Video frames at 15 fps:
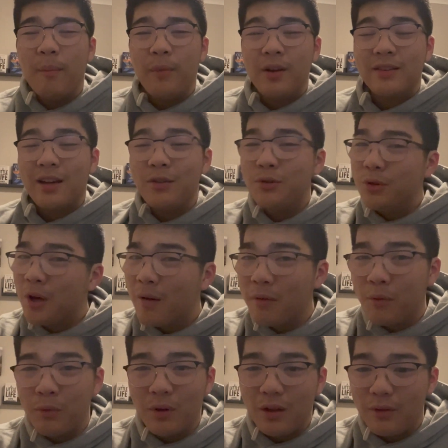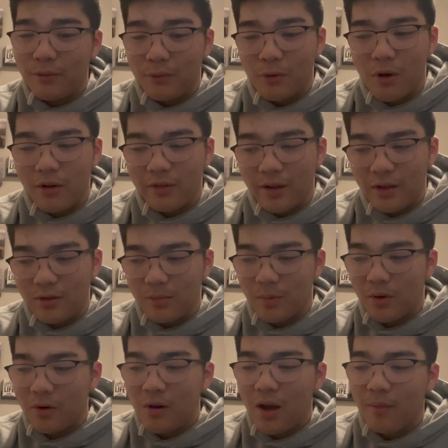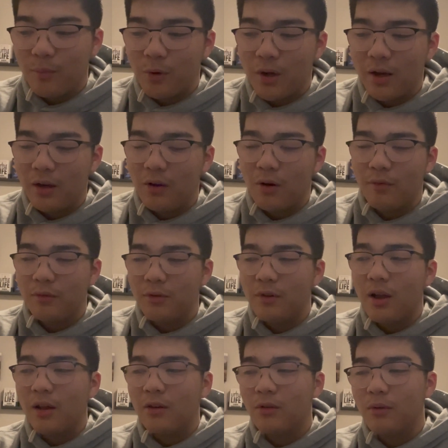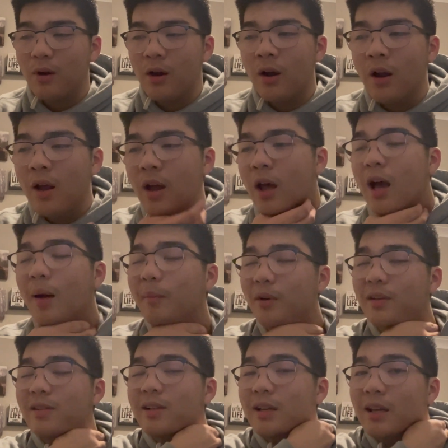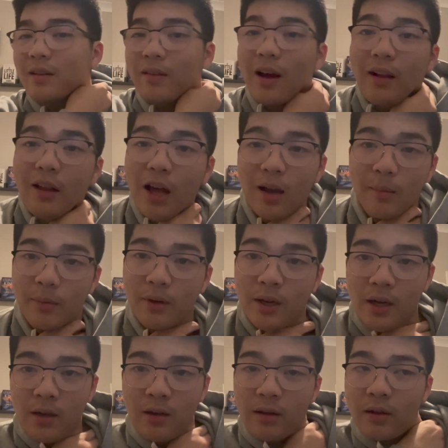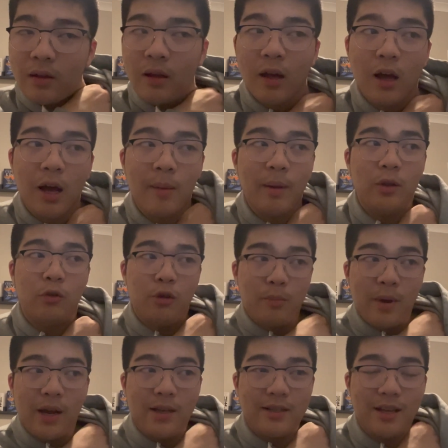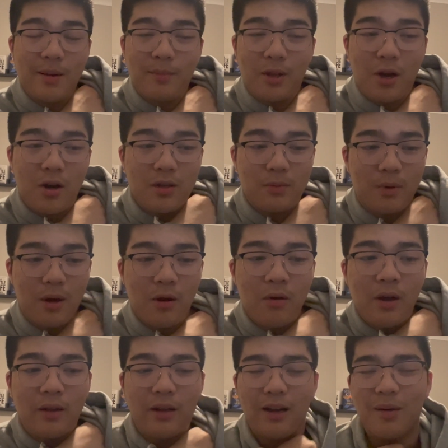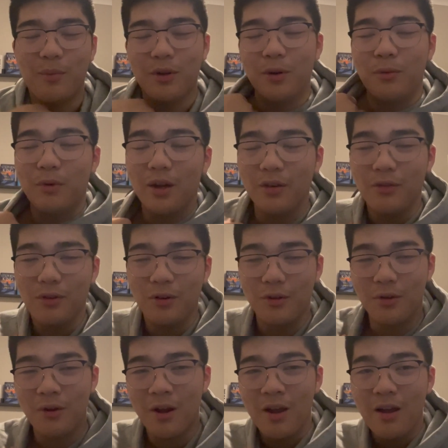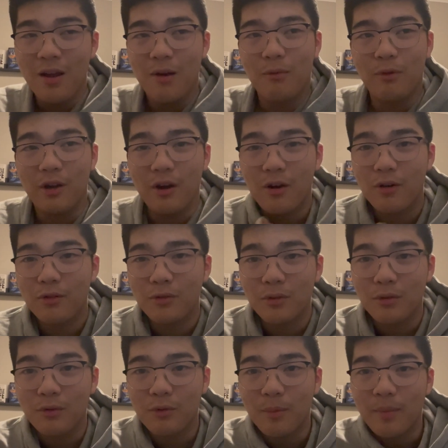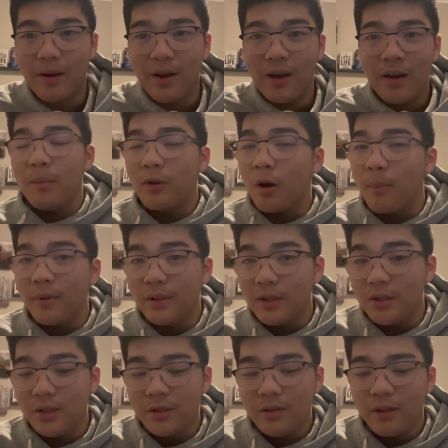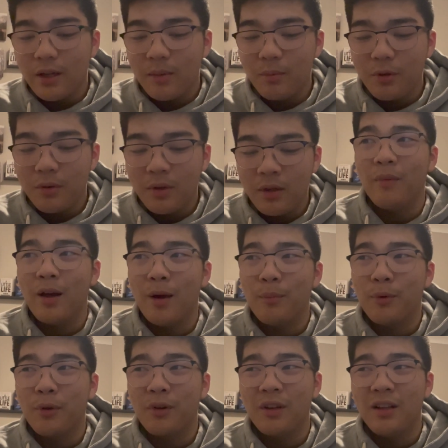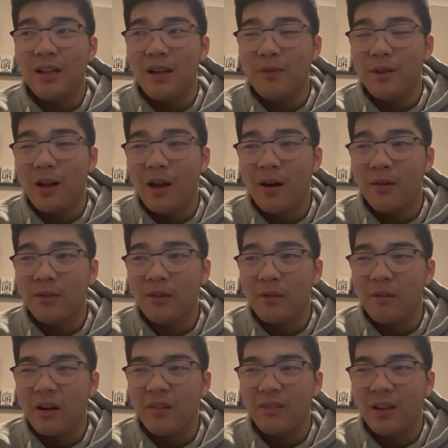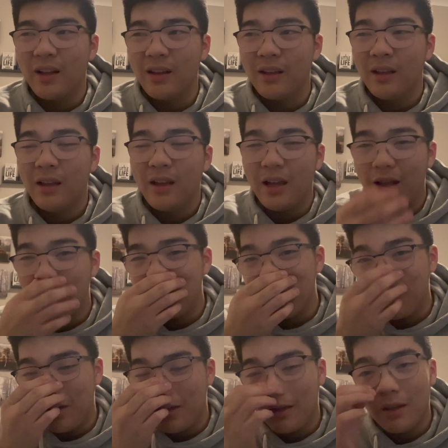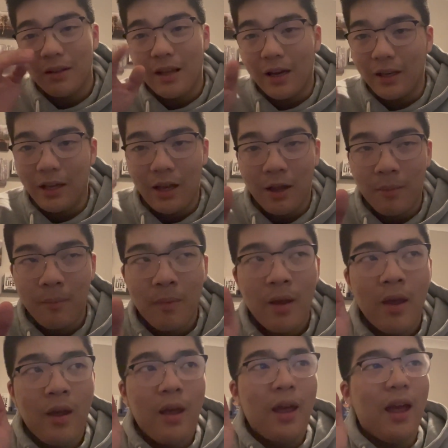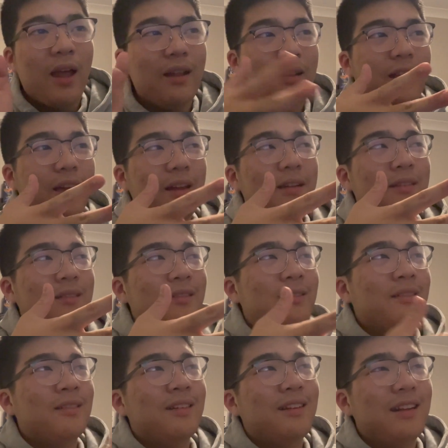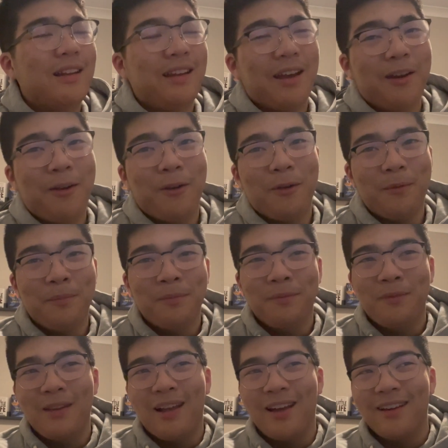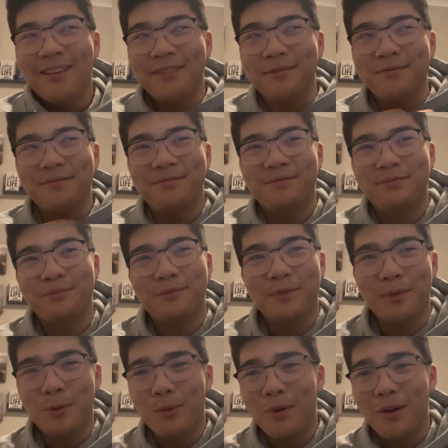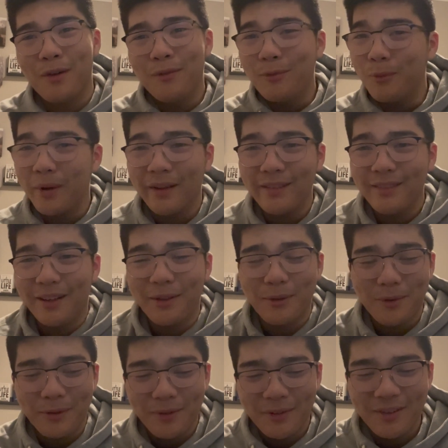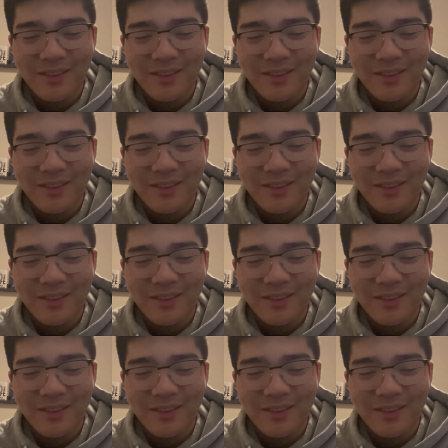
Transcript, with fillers: Because I do have a really full day tomorrow. I'm heading off to Darling Square. I'm going to study in that library and do my exam there as well. And then I'm going to run to rehearsals for my competition that I'm doing. I'm probably going to leave the house around like 8:30, 9 a.m. and then get home like 12, 1, I don't know.